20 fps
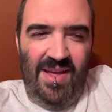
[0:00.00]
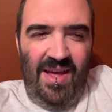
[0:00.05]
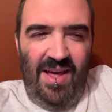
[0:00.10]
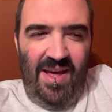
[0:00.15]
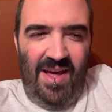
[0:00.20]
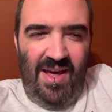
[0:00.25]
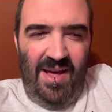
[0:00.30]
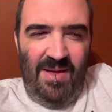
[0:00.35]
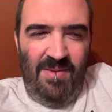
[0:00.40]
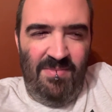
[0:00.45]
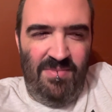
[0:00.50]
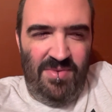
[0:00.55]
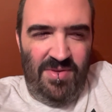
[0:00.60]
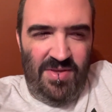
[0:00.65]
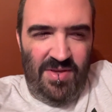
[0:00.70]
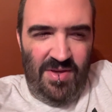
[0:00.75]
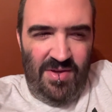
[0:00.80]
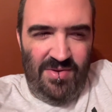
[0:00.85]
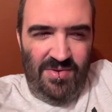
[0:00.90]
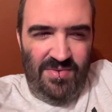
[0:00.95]

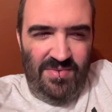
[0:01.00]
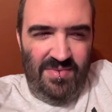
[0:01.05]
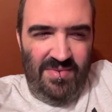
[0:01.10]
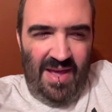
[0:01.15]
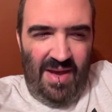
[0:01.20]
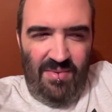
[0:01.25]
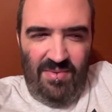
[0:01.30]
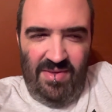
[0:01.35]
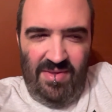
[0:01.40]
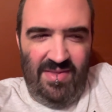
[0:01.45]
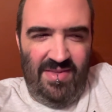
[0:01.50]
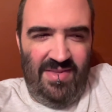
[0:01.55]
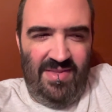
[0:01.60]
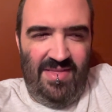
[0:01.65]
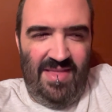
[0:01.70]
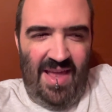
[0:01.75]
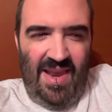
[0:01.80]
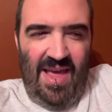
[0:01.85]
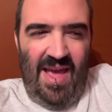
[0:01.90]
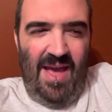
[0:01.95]

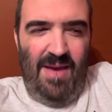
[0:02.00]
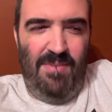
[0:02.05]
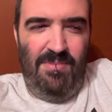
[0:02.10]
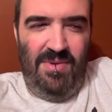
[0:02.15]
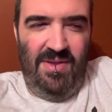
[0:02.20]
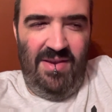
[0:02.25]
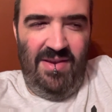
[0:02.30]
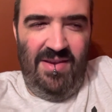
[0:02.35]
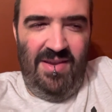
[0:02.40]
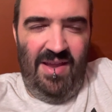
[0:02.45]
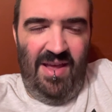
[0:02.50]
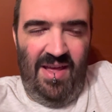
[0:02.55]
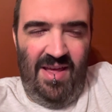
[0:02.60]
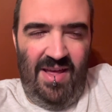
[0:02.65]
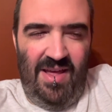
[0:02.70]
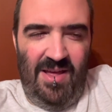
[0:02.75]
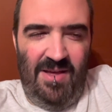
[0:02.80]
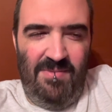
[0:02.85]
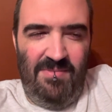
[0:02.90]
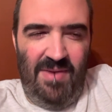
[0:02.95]
That happened.
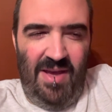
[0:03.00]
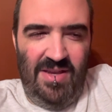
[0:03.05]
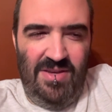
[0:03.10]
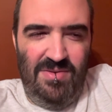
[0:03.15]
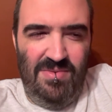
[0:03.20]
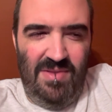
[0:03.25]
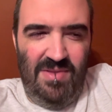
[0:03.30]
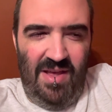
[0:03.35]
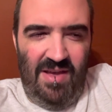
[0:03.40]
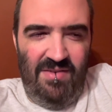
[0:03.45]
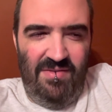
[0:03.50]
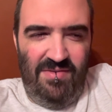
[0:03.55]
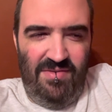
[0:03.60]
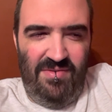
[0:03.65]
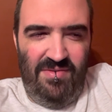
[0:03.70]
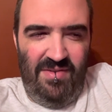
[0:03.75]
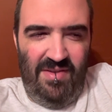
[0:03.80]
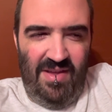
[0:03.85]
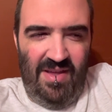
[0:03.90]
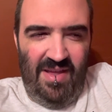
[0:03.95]
I do
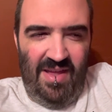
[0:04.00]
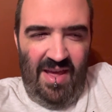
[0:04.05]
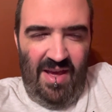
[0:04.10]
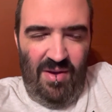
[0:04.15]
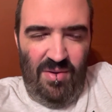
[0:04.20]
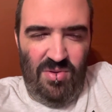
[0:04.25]
love how